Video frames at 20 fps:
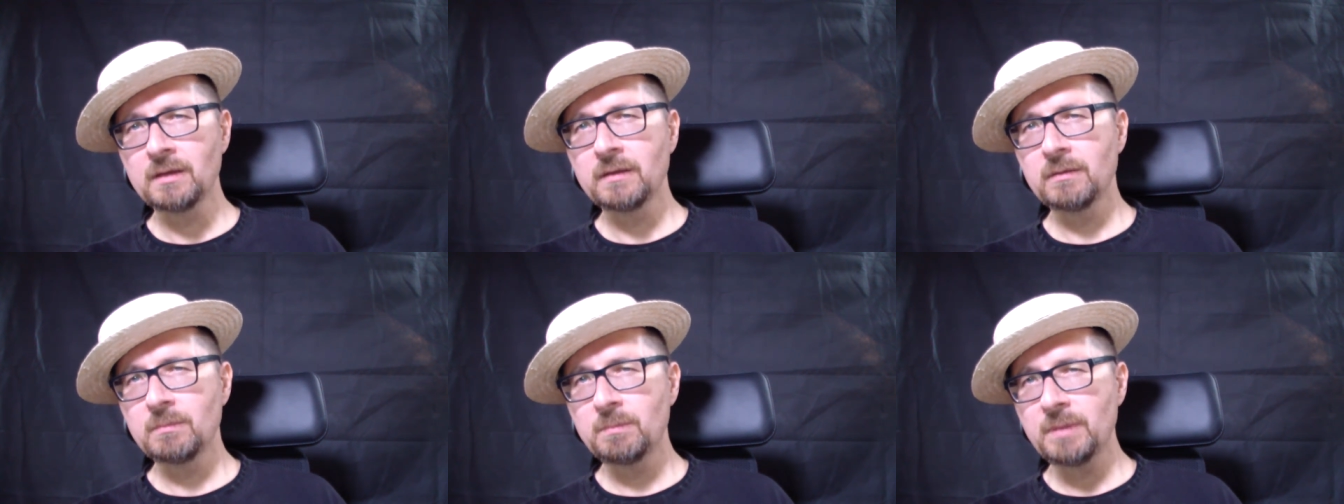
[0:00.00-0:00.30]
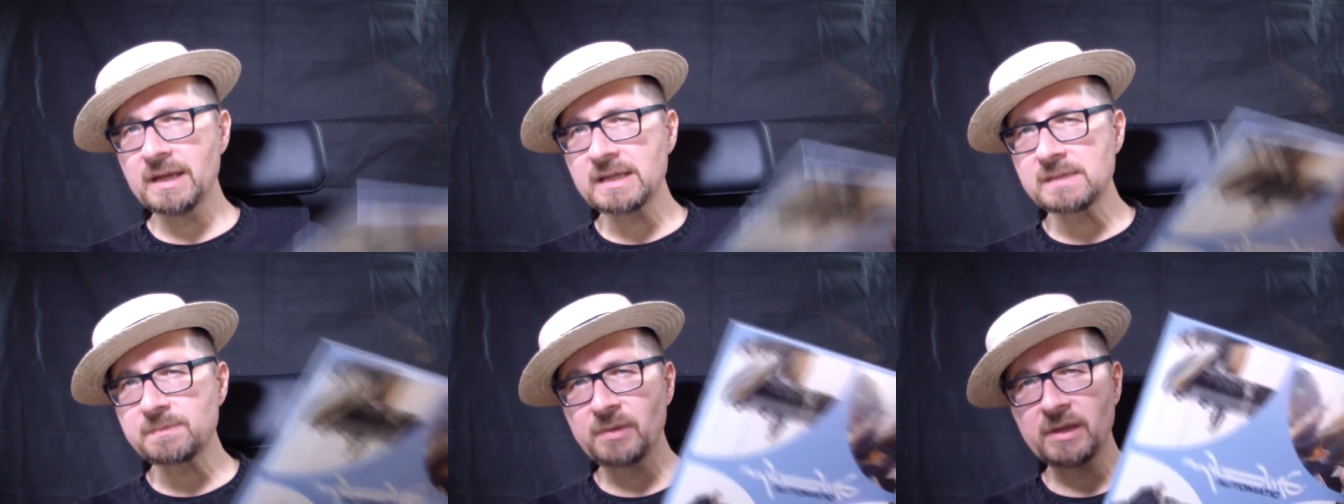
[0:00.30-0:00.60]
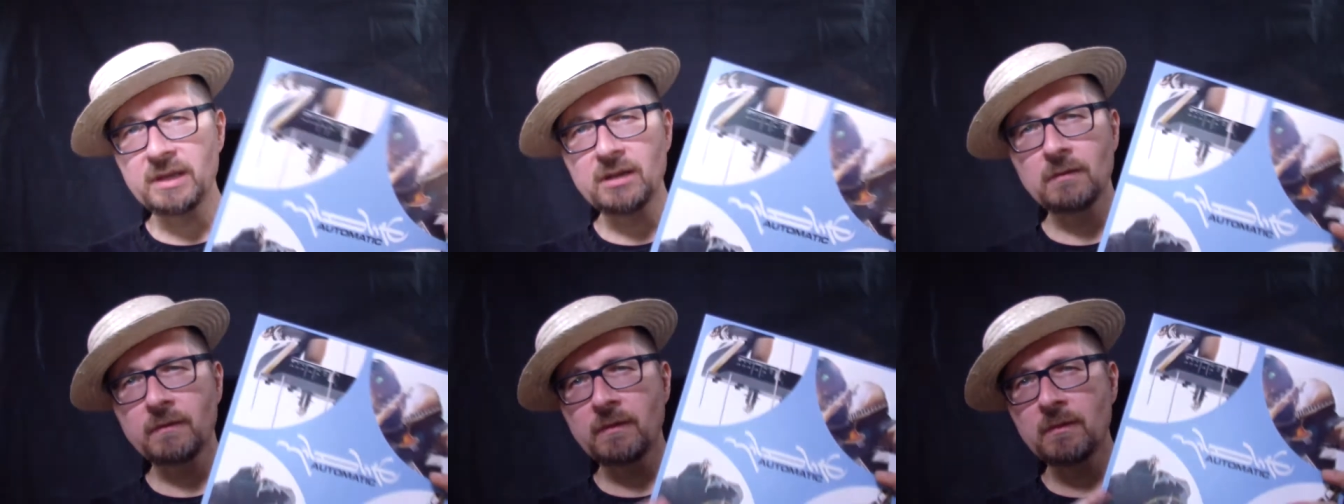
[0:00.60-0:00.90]
the bass
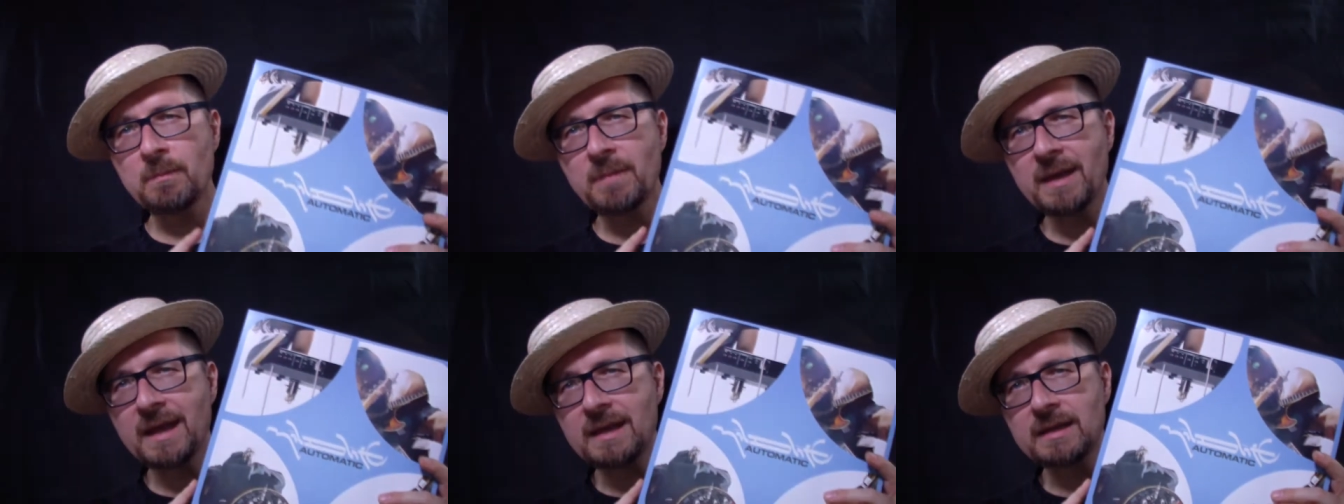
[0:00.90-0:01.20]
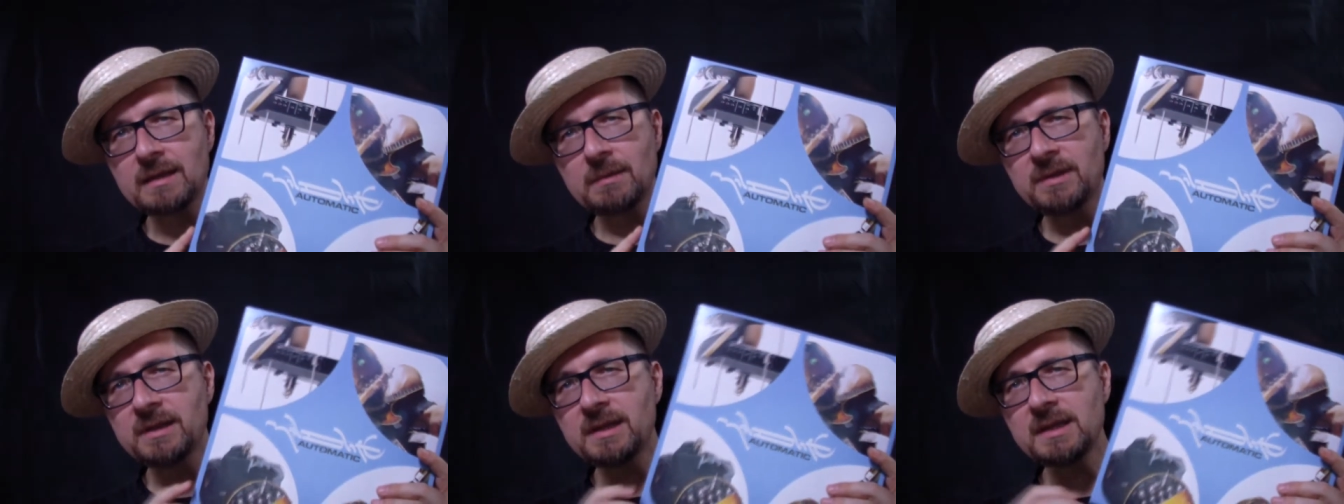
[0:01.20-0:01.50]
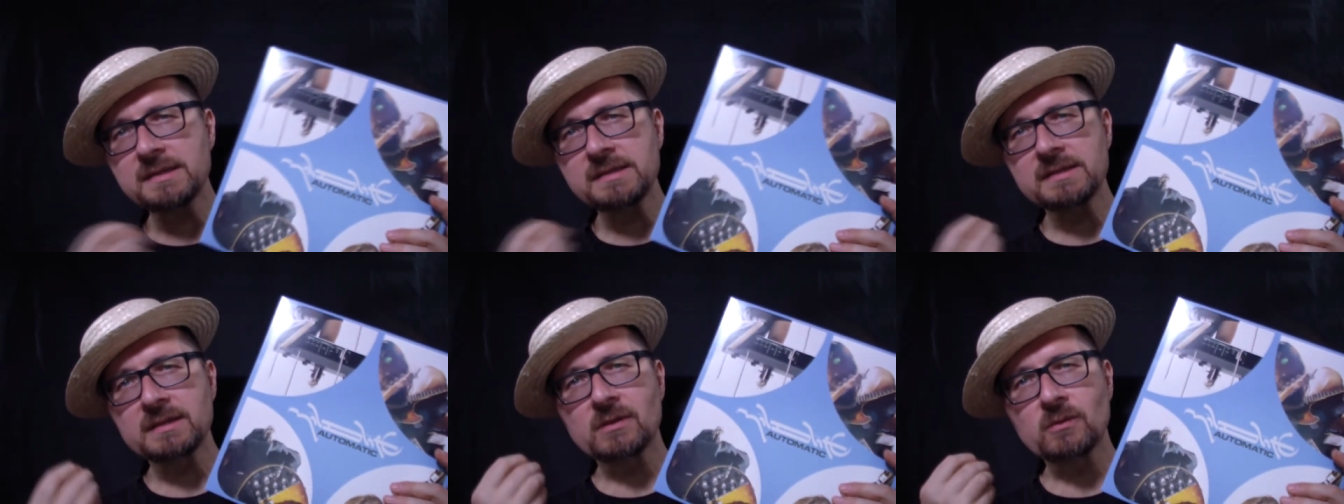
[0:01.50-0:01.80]
player of the band. I mean, he
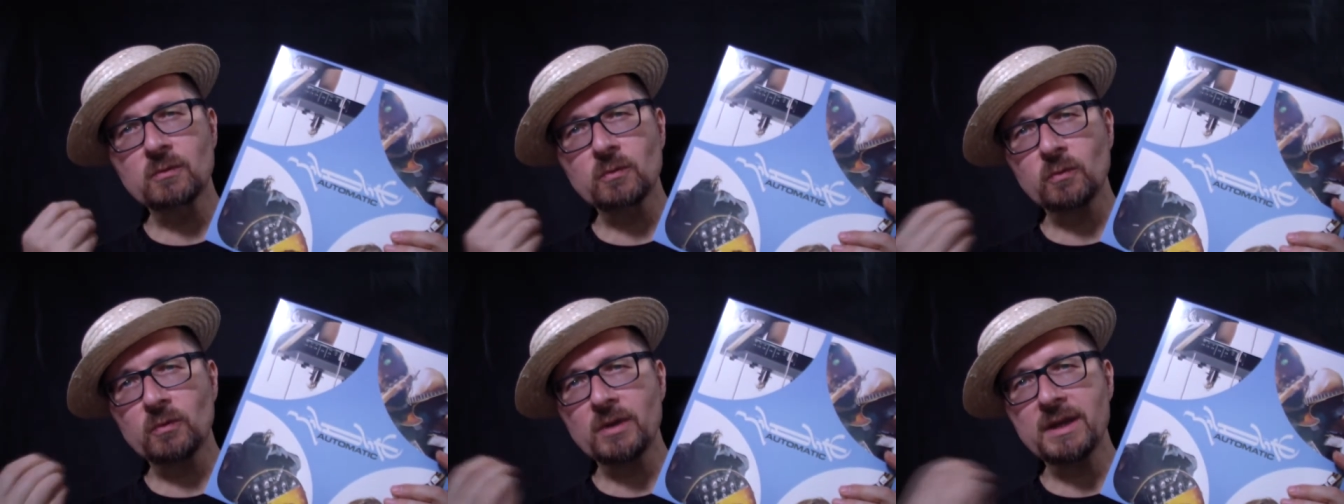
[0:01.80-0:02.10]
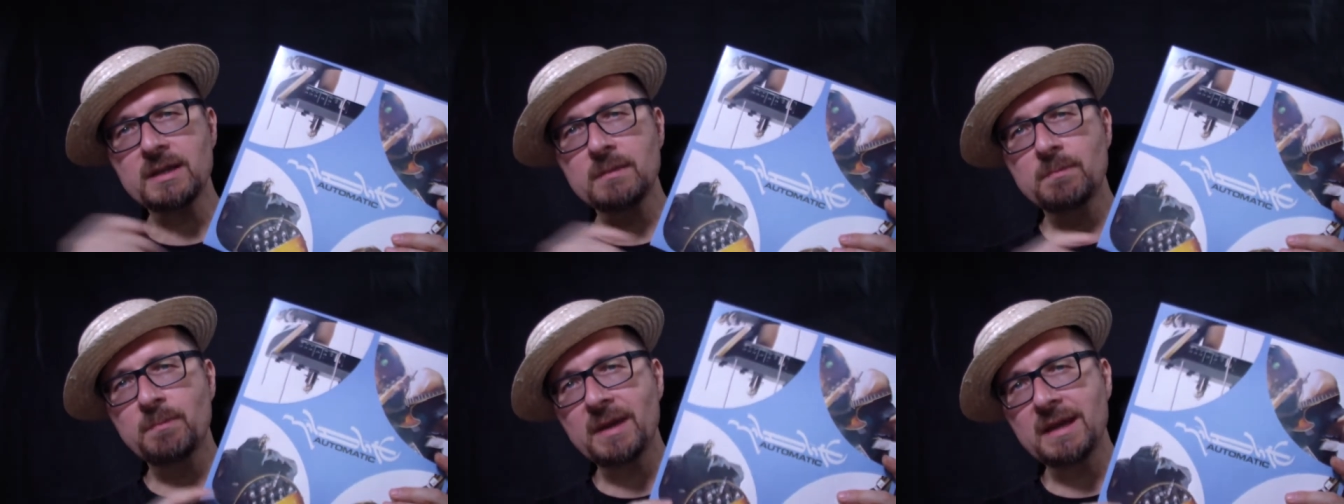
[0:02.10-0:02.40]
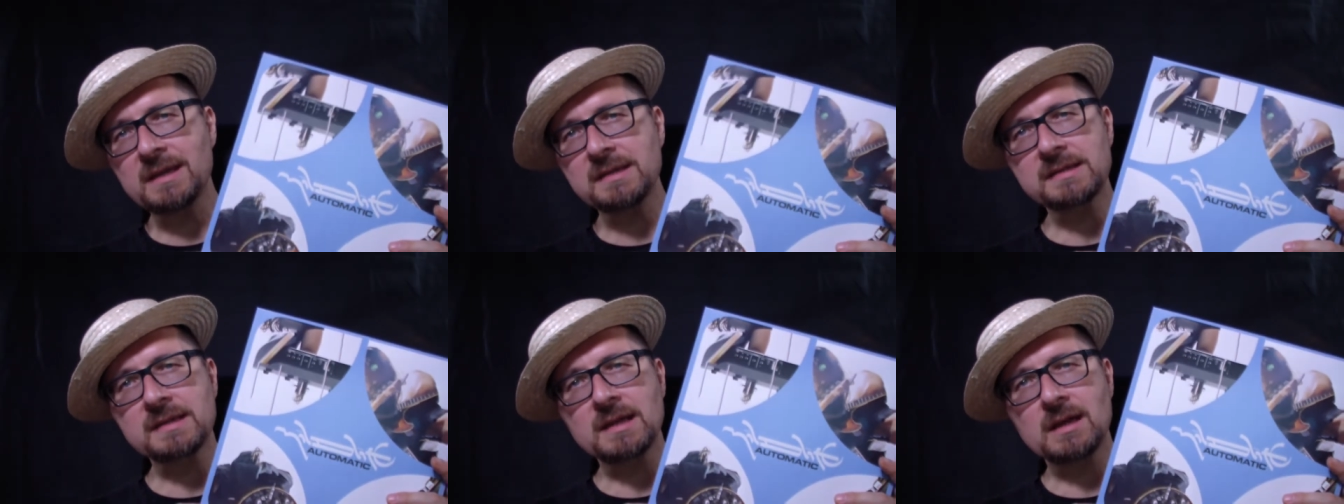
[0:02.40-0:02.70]
has great
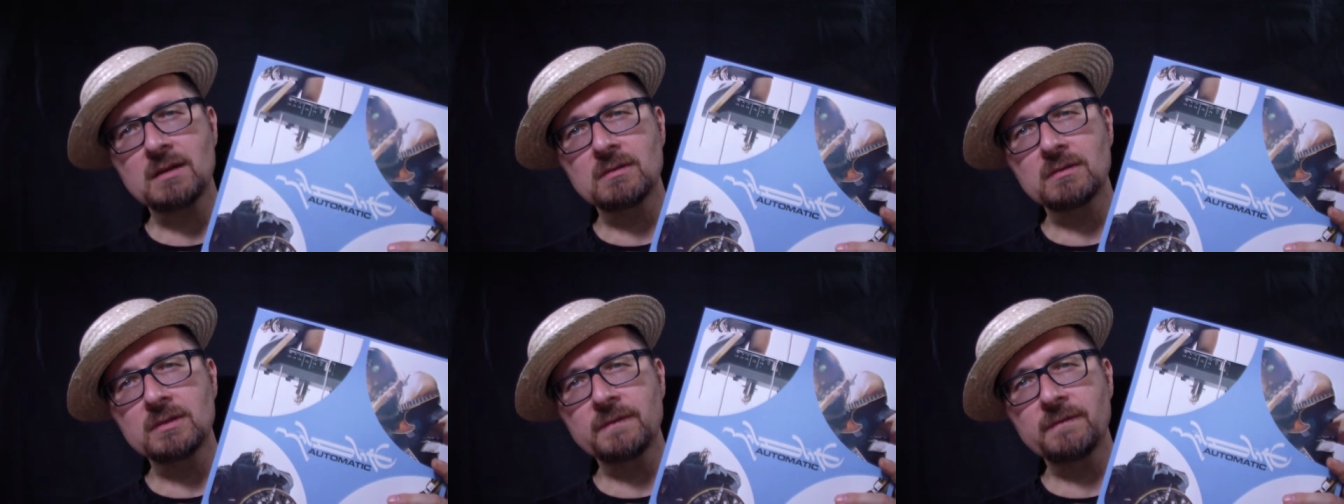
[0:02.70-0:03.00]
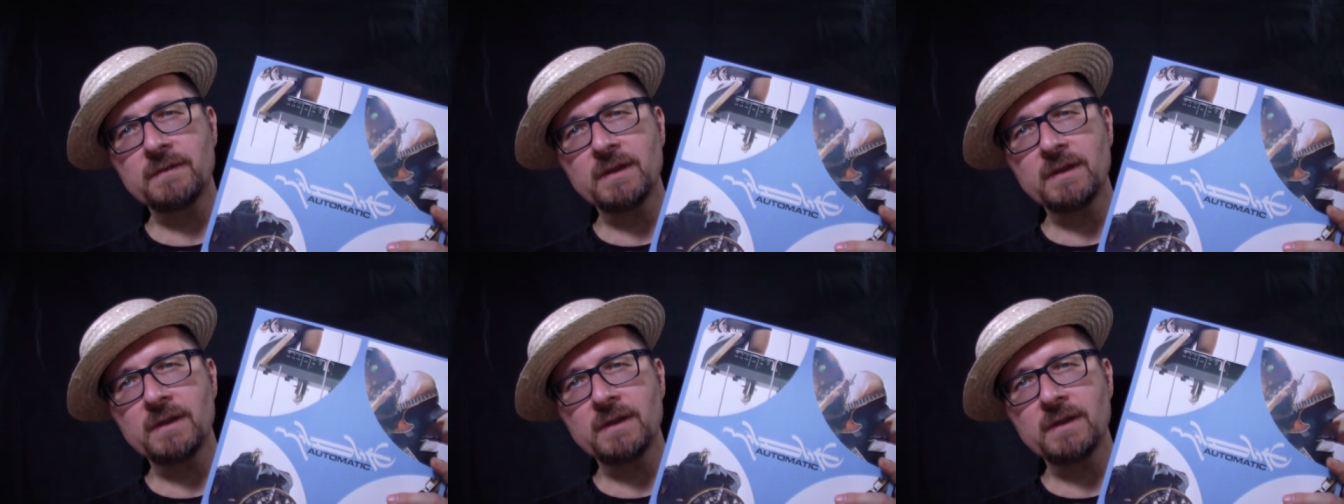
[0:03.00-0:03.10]
bass sound,